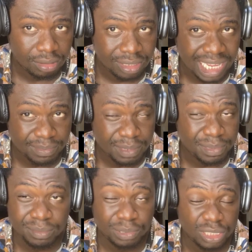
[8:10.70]
That's
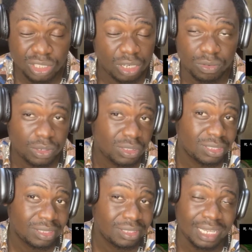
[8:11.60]
maybe being
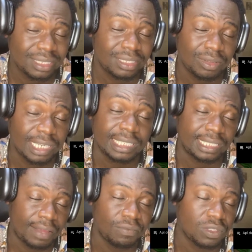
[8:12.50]
generous. That's solid
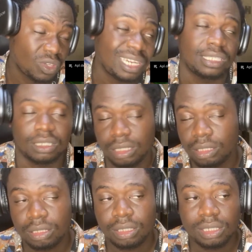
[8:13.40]
7. Solid.
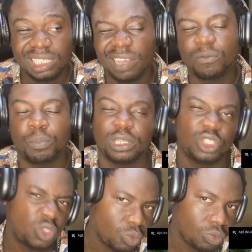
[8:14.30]

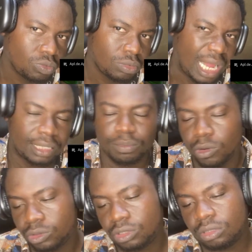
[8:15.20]
7.2. At
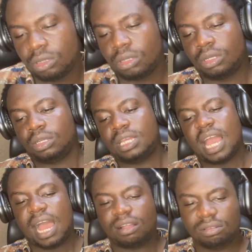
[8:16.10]
most,
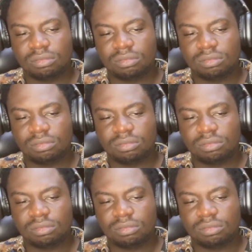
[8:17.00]
yeah.